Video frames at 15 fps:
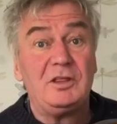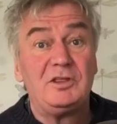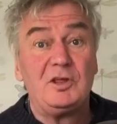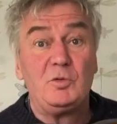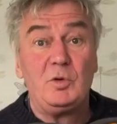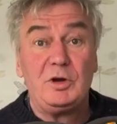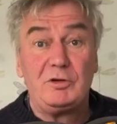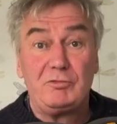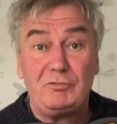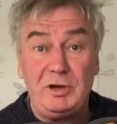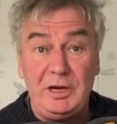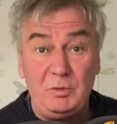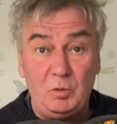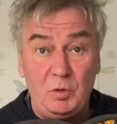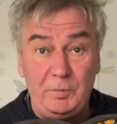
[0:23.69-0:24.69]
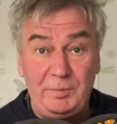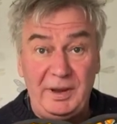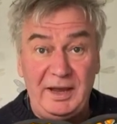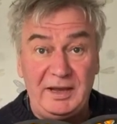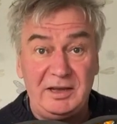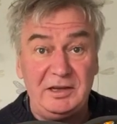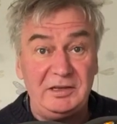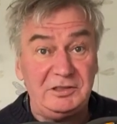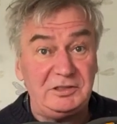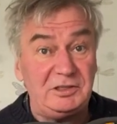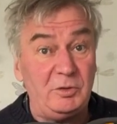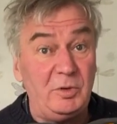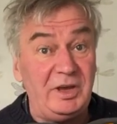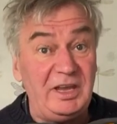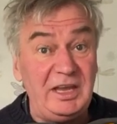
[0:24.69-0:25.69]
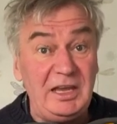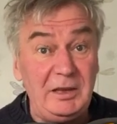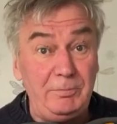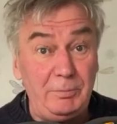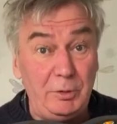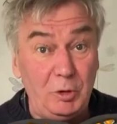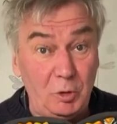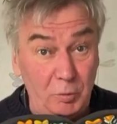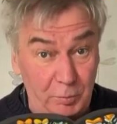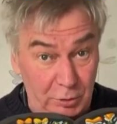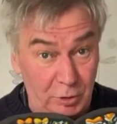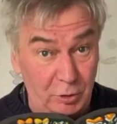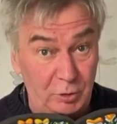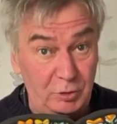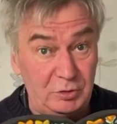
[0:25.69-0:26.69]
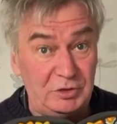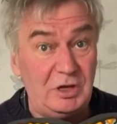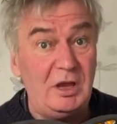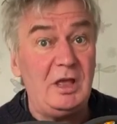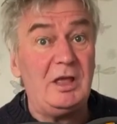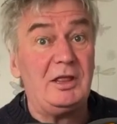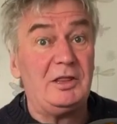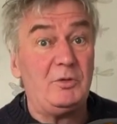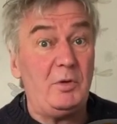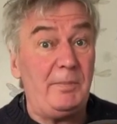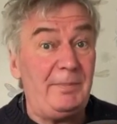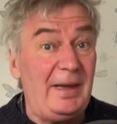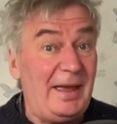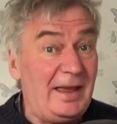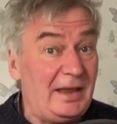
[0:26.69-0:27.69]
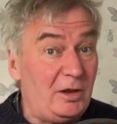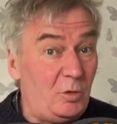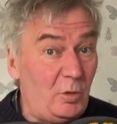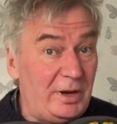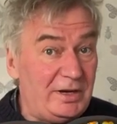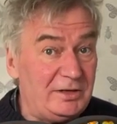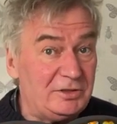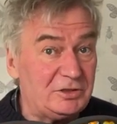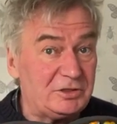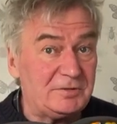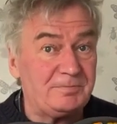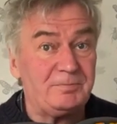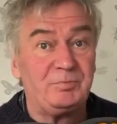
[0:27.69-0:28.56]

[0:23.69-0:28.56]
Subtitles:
there were green woodpeckers, there were hoopoes, there were penguins.